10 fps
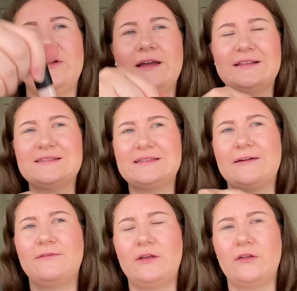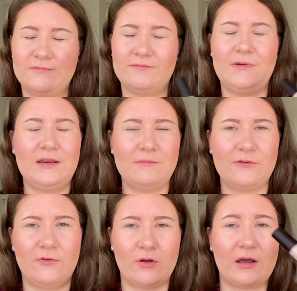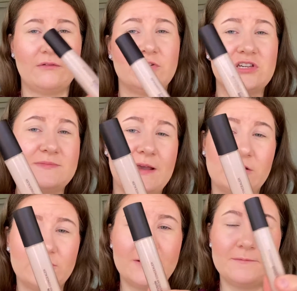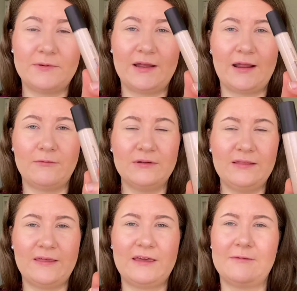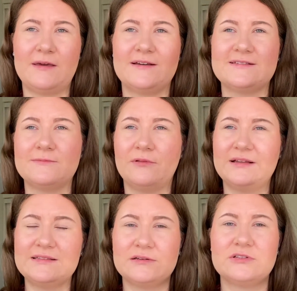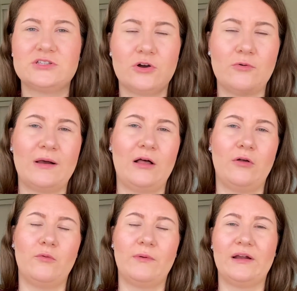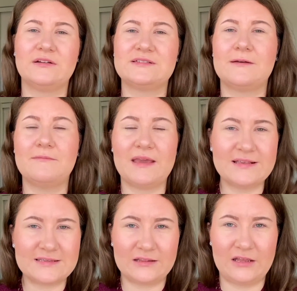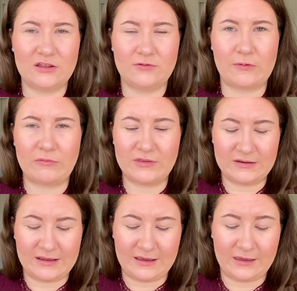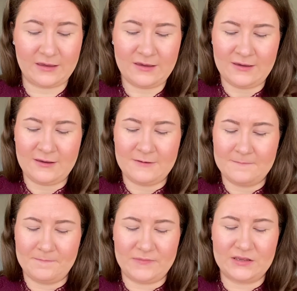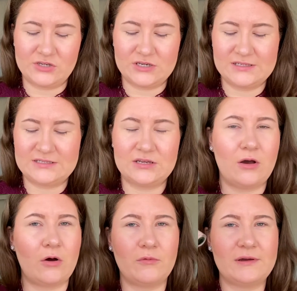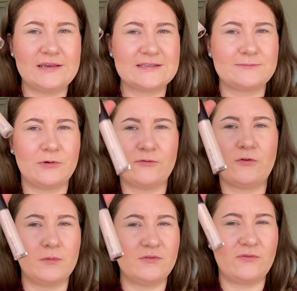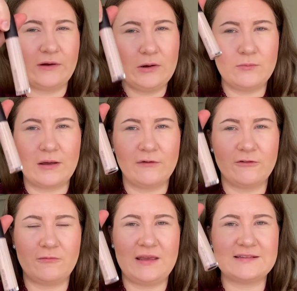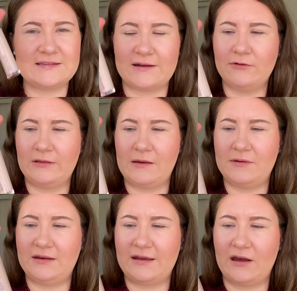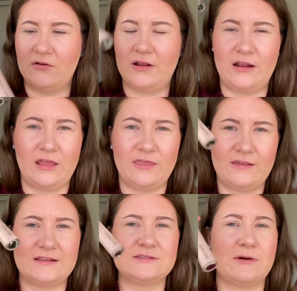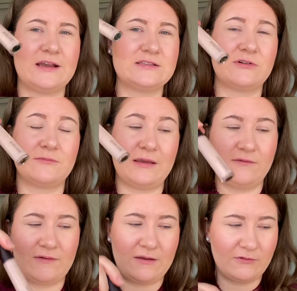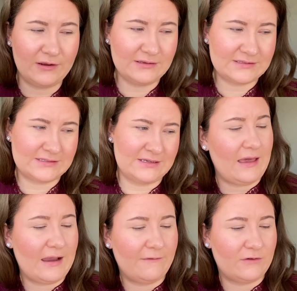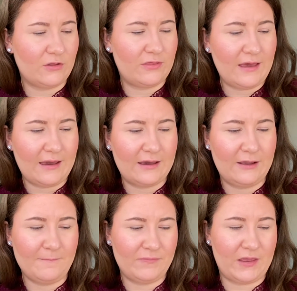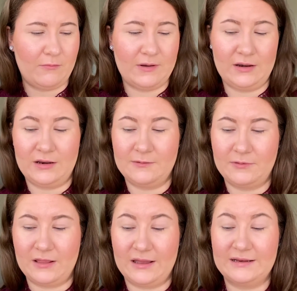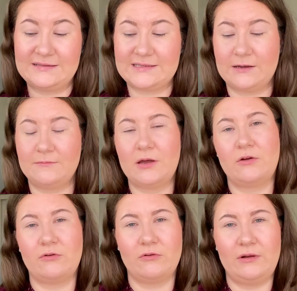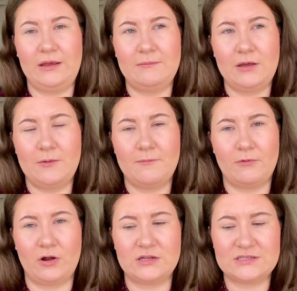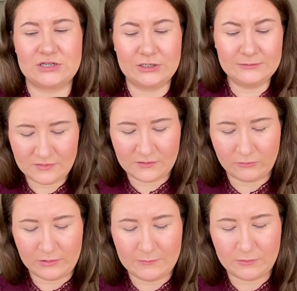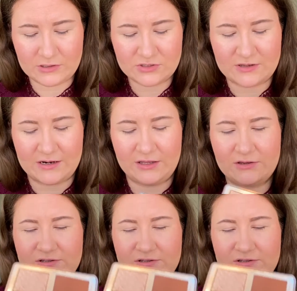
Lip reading: It's definitely on the medium to full coverage spectrum, but I really like it because it blends out so well, wears amazingly throughout the day. It just always performs very well for me. It's never let me down, and I think that's why it's one of my favorites. After that, I went and applied some cream bronzer. The cream bronzer that I used